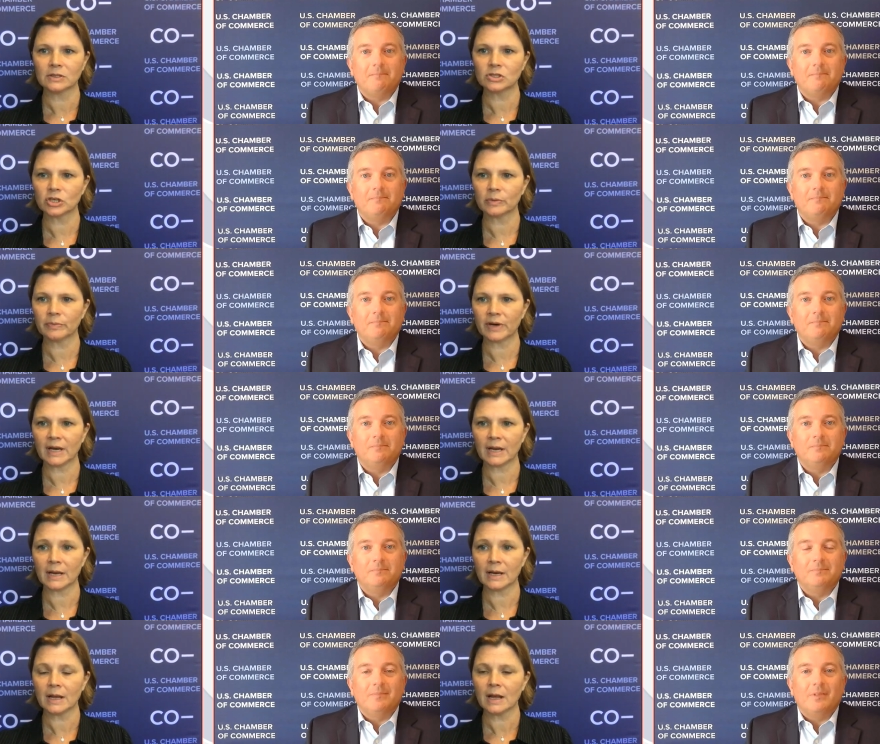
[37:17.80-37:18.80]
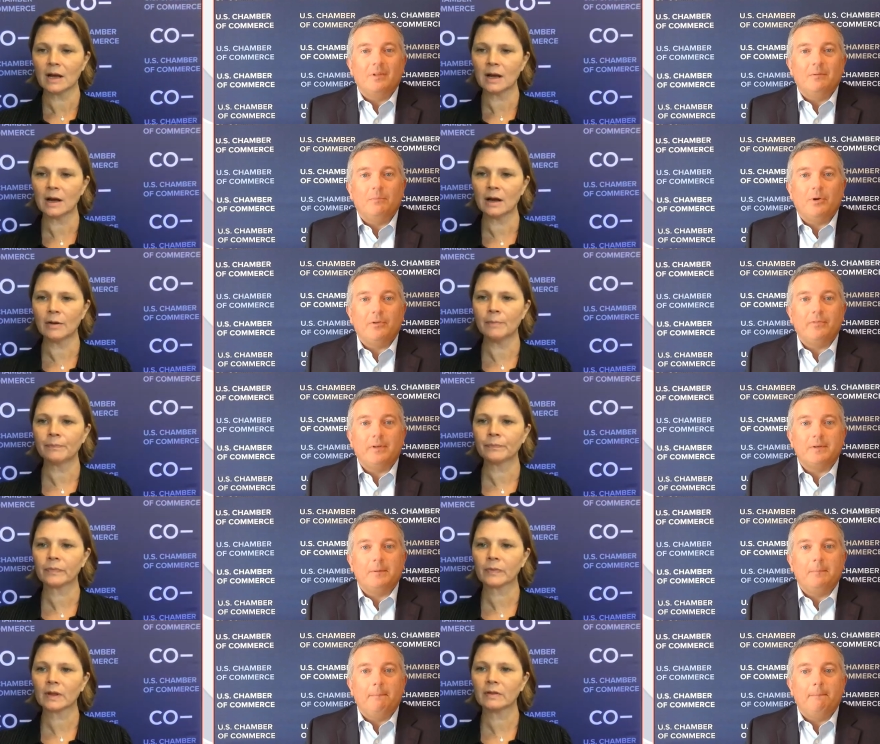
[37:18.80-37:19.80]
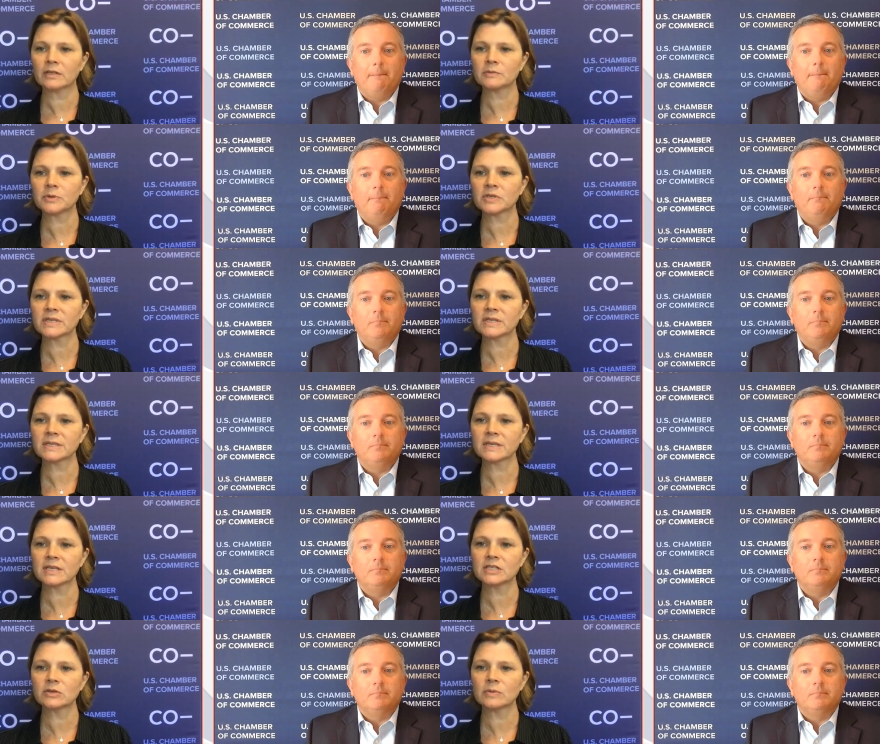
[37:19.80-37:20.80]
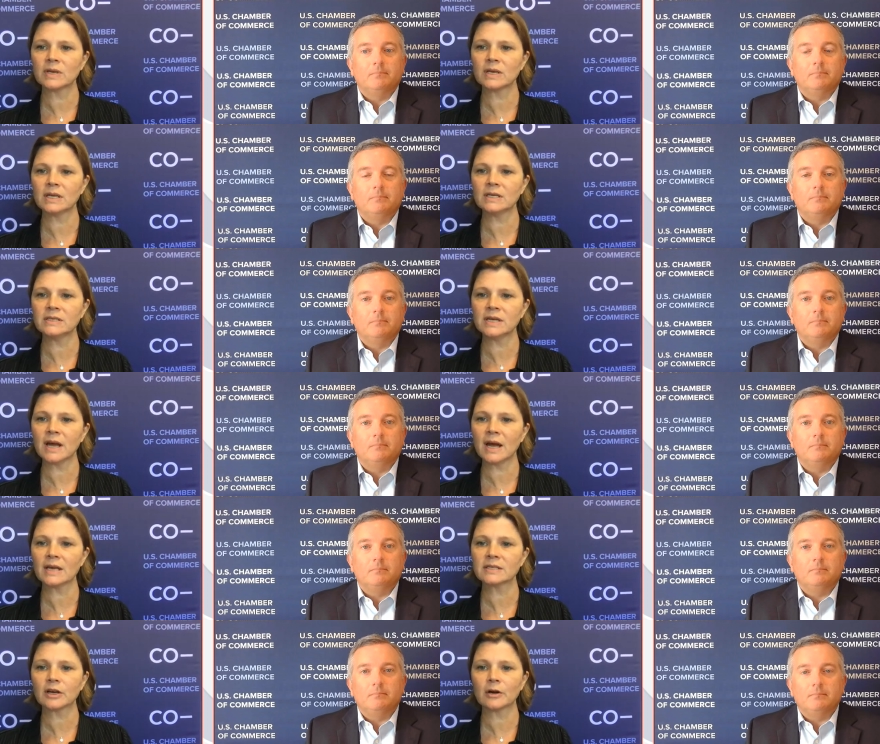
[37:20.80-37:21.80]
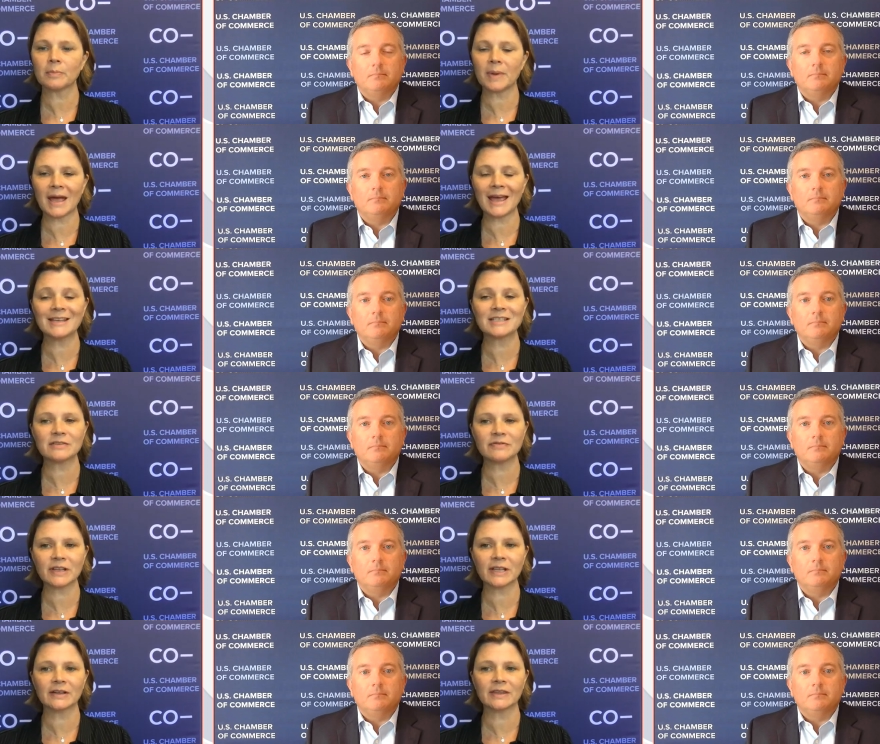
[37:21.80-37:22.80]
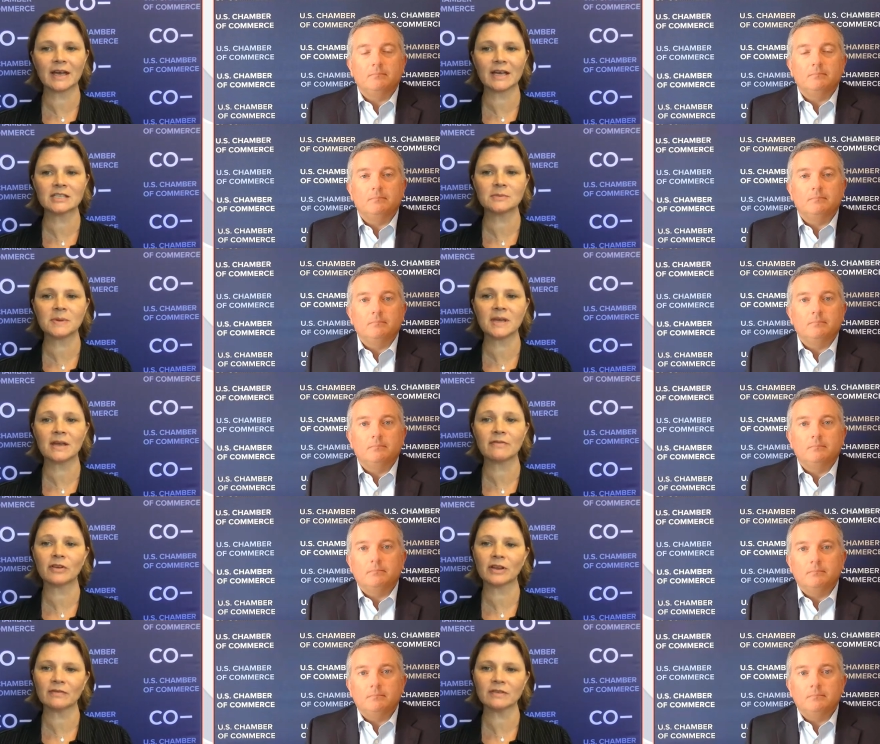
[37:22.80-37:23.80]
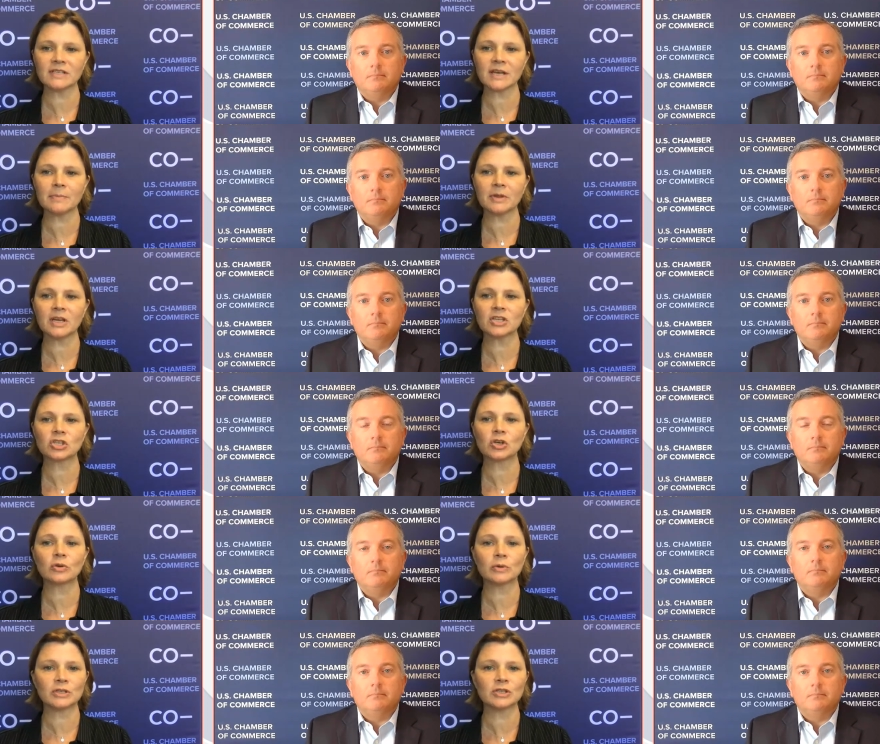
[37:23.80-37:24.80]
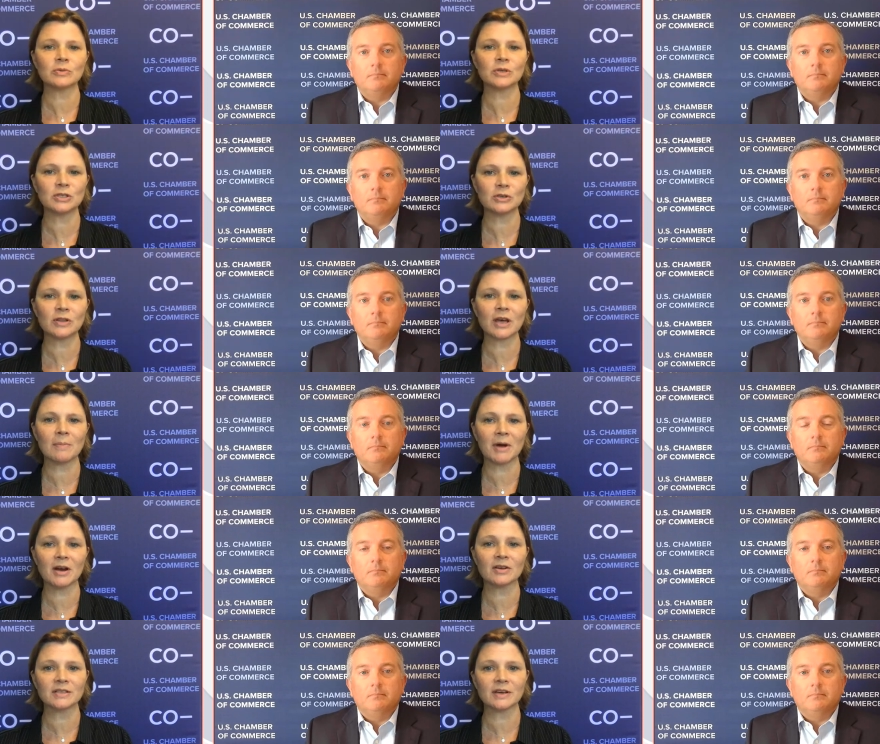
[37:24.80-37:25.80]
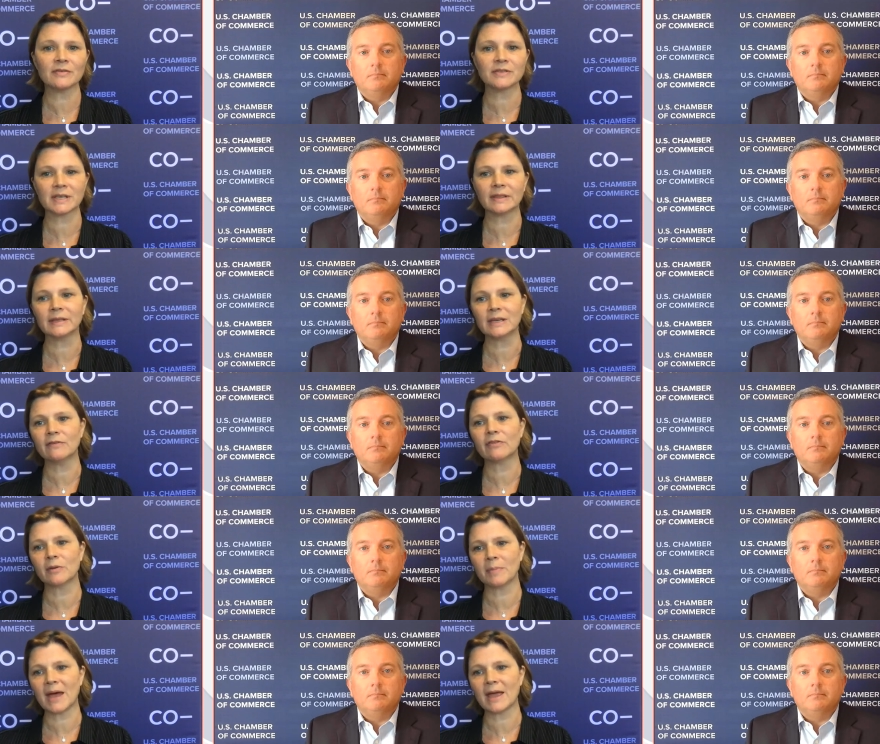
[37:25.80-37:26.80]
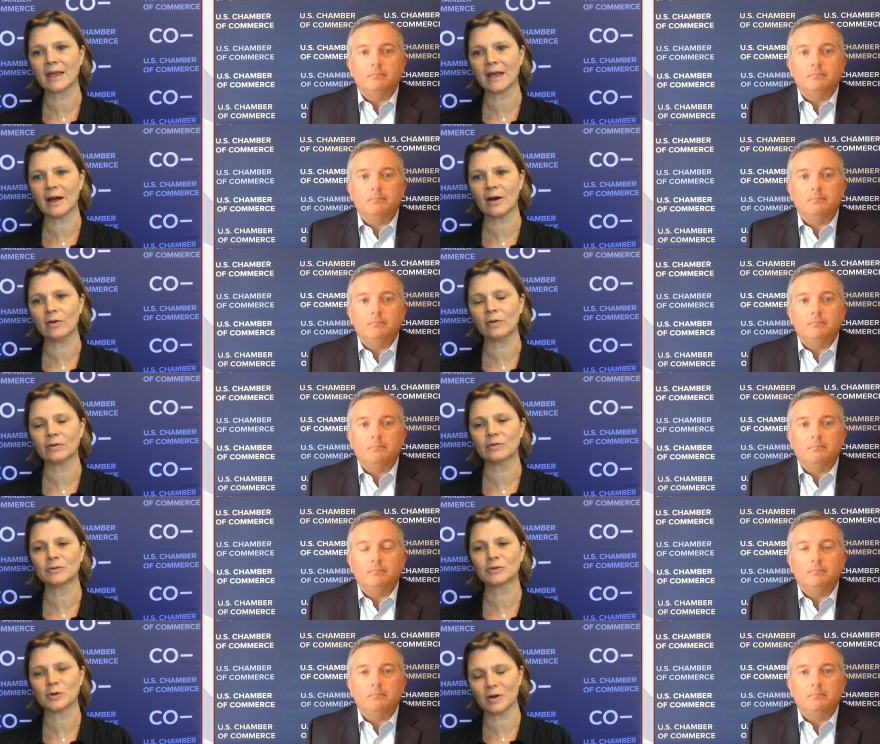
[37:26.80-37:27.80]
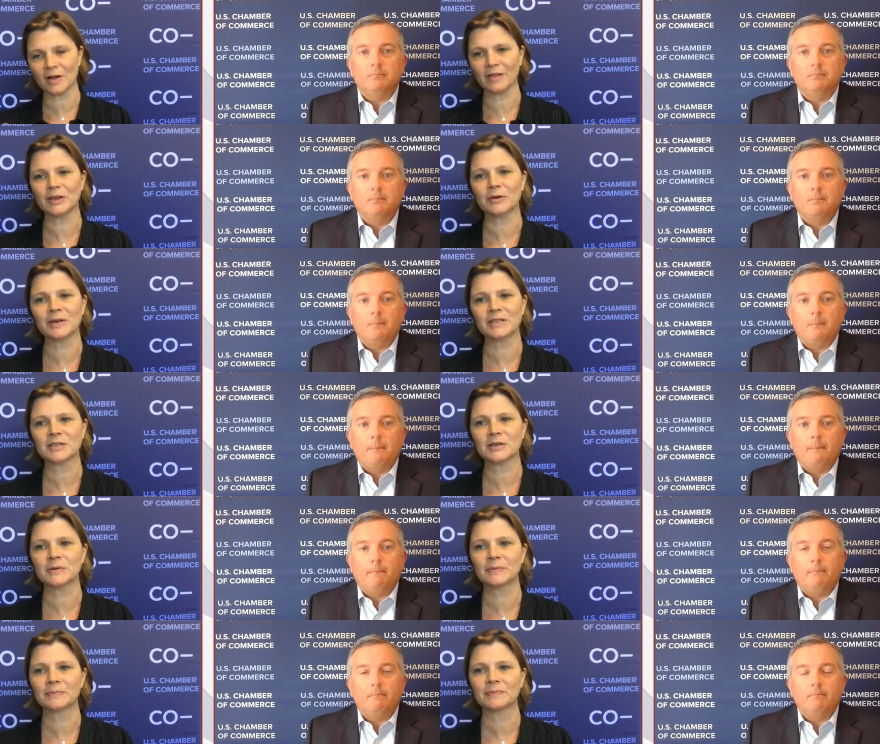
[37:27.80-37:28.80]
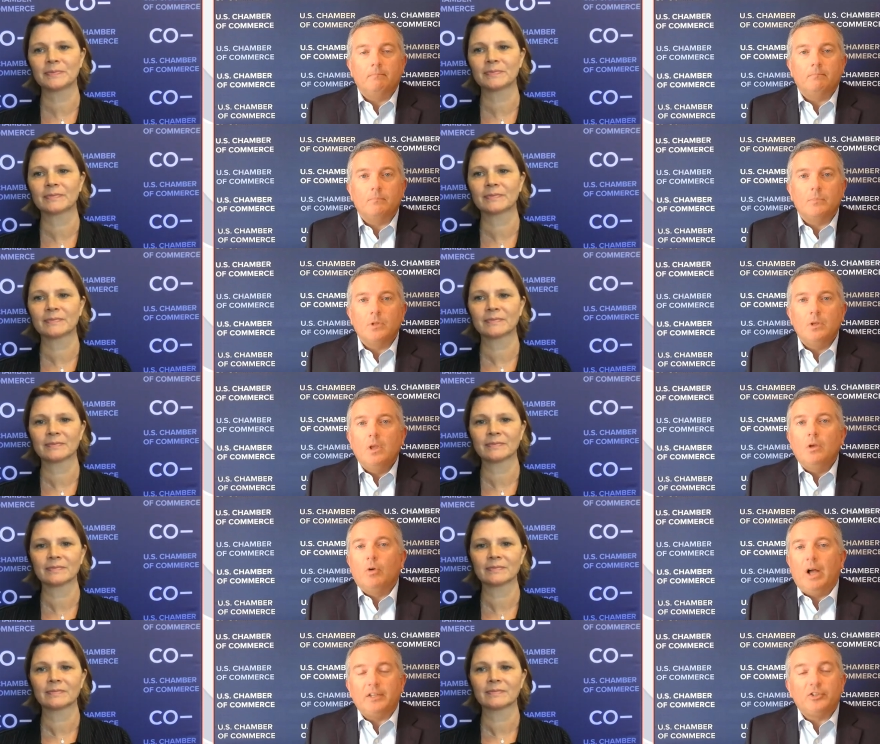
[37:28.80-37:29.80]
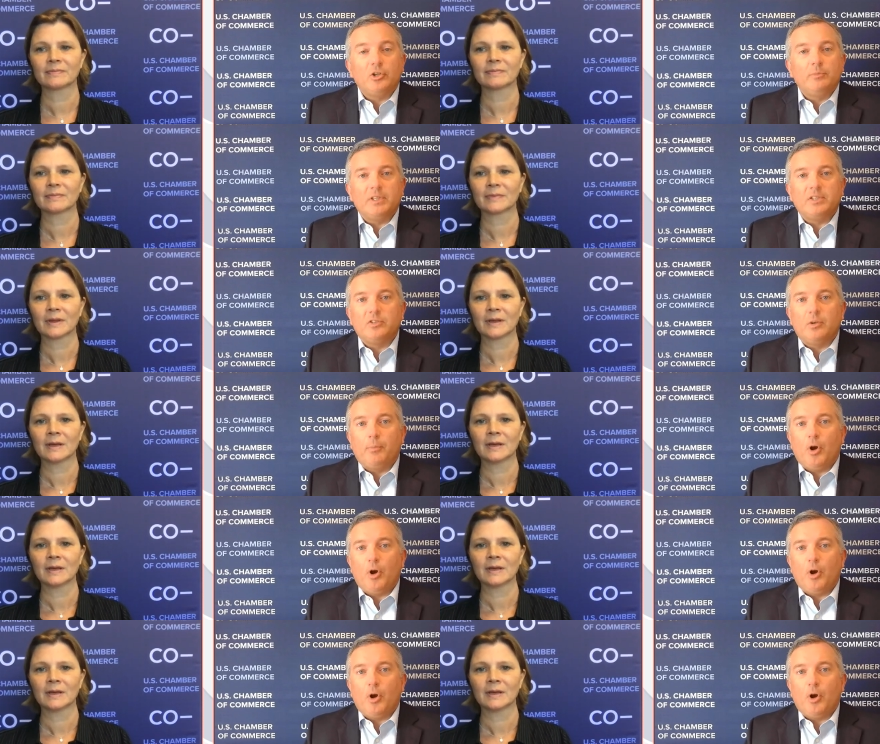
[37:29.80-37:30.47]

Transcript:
Speaker 1: jump right in. Um, this person says, do we need to ask our bank to fill out the S B A forgiveness application, or do we do that by ourselves and leave the bank out? So I'll let you answer.
Speaker 2: Well, I assume this is a